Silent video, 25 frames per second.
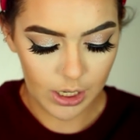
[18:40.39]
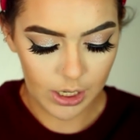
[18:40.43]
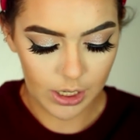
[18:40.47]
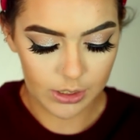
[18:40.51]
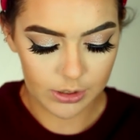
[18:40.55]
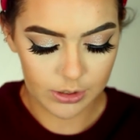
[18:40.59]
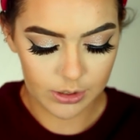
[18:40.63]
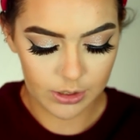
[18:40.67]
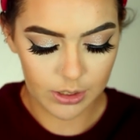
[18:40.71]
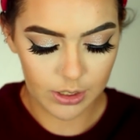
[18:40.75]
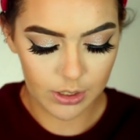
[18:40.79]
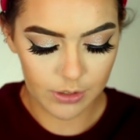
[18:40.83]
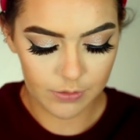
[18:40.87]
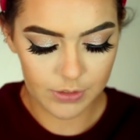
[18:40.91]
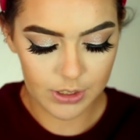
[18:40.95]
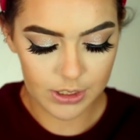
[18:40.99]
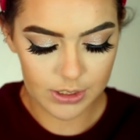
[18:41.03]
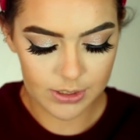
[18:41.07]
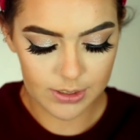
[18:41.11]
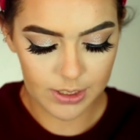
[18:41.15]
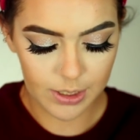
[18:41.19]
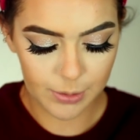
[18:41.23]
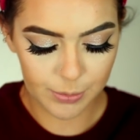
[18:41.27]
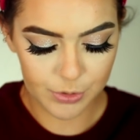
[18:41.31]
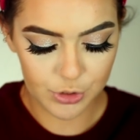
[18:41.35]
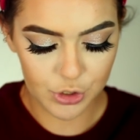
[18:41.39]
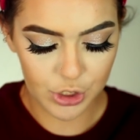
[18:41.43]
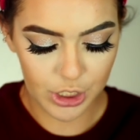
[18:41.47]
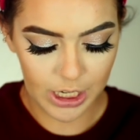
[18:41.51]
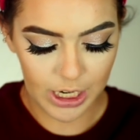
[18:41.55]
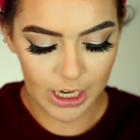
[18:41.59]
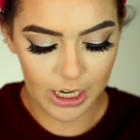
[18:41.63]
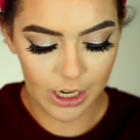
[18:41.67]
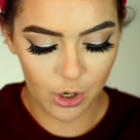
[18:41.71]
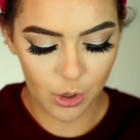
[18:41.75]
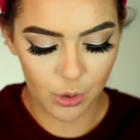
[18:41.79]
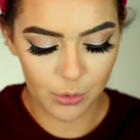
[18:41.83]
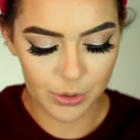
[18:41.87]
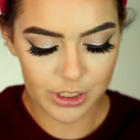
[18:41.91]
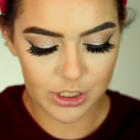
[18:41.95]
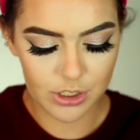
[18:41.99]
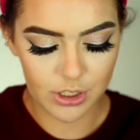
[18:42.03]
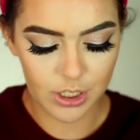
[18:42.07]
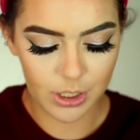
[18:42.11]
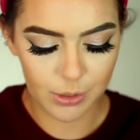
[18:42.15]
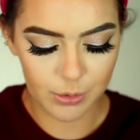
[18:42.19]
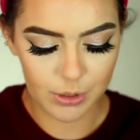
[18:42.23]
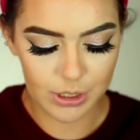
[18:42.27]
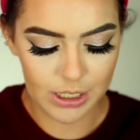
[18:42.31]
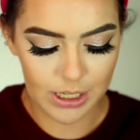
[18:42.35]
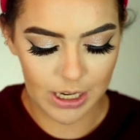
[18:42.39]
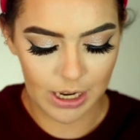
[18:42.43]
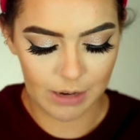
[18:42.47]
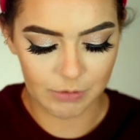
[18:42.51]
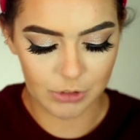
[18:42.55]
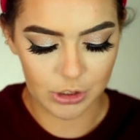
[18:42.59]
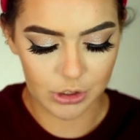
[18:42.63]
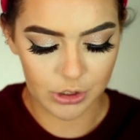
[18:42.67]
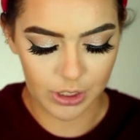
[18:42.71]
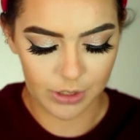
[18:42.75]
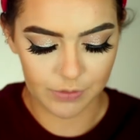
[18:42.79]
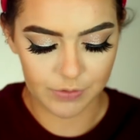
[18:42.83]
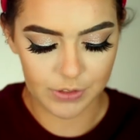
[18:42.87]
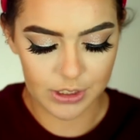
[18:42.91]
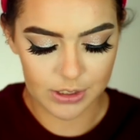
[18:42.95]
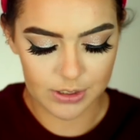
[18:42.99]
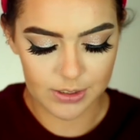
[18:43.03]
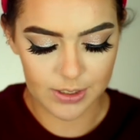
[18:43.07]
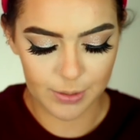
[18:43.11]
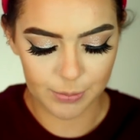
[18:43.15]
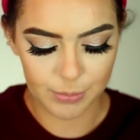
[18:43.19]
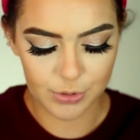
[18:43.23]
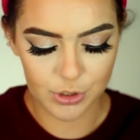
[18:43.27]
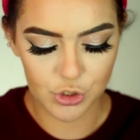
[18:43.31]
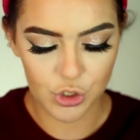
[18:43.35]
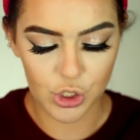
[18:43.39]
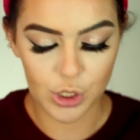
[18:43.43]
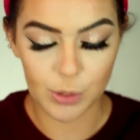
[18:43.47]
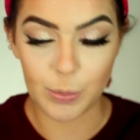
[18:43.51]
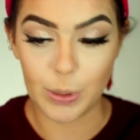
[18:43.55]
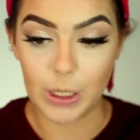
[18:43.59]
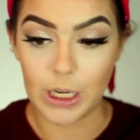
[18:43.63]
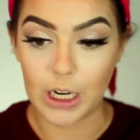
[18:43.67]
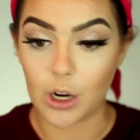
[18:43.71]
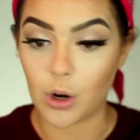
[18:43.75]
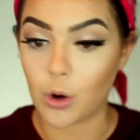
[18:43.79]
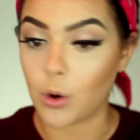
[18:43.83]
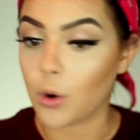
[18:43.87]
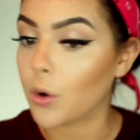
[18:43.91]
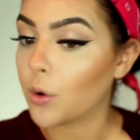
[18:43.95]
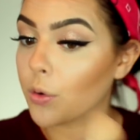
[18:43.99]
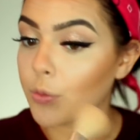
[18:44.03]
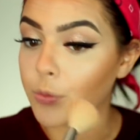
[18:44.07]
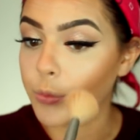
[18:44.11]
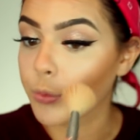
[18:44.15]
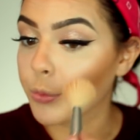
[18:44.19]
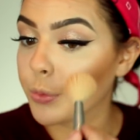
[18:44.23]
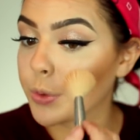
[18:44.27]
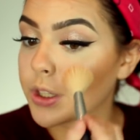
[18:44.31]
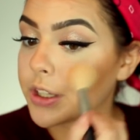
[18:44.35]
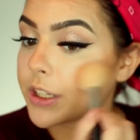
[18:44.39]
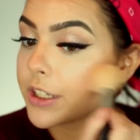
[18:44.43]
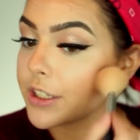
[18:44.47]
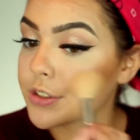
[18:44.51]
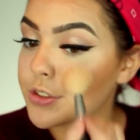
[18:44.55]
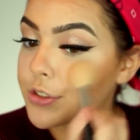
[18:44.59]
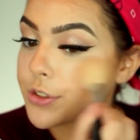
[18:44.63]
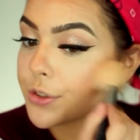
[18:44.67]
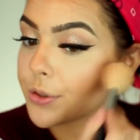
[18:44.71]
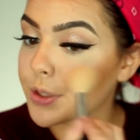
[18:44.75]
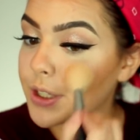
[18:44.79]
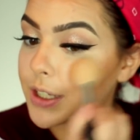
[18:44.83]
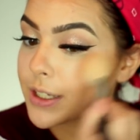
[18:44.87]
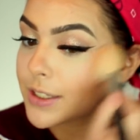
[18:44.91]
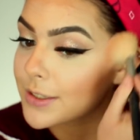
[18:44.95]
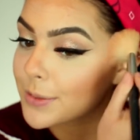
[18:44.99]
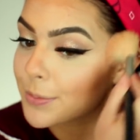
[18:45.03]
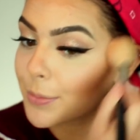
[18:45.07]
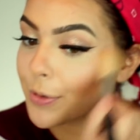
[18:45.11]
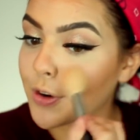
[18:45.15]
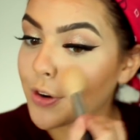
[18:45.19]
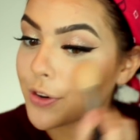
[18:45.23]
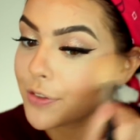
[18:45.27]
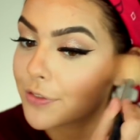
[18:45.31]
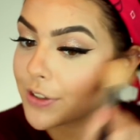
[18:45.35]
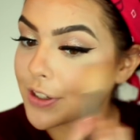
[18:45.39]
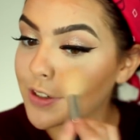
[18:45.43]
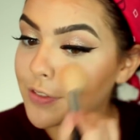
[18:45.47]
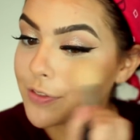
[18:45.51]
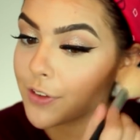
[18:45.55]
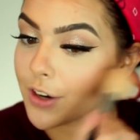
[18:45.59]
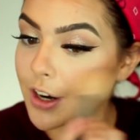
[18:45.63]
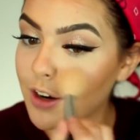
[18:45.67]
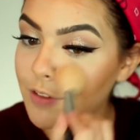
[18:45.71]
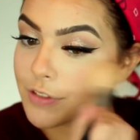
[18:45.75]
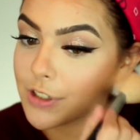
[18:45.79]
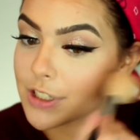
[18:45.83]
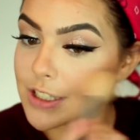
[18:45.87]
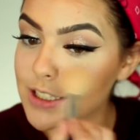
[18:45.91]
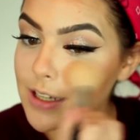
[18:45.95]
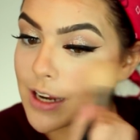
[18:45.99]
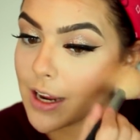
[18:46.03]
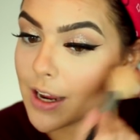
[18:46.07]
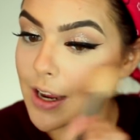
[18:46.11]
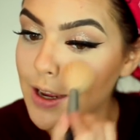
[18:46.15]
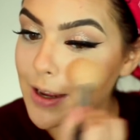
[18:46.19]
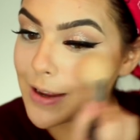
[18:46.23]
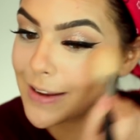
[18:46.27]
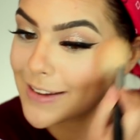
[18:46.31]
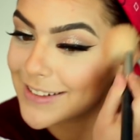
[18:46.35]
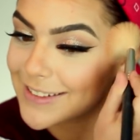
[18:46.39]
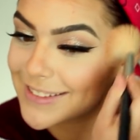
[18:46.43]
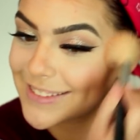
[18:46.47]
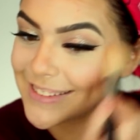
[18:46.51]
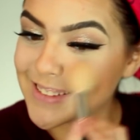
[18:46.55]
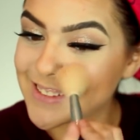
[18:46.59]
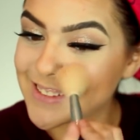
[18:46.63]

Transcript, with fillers: I love this type of shade. I always thought I would never love this type of shade, but I really do. Like, it's perfect for every day.